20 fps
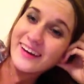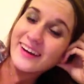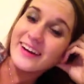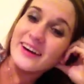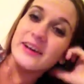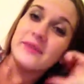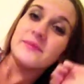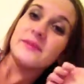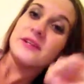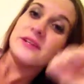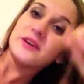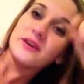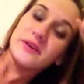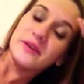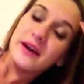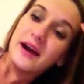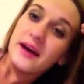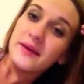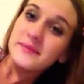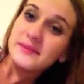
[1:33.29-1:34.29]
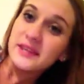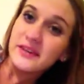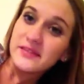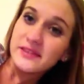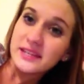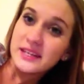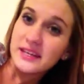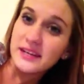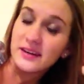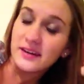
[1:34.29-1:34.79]
Um, you know, I'm
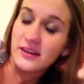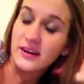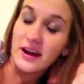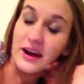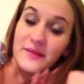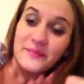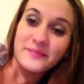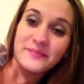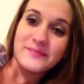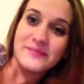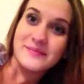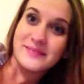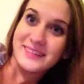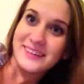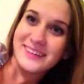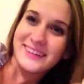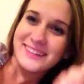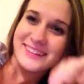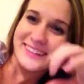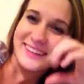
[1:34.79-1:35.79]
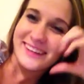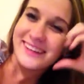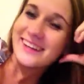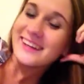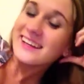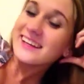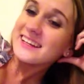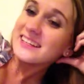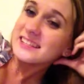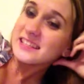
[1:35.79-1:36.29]
17, or I'm 16,
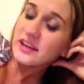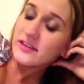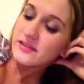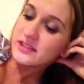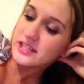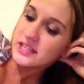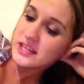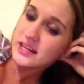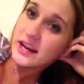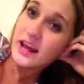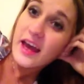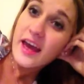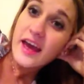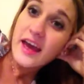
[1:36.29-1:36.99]
he's 17.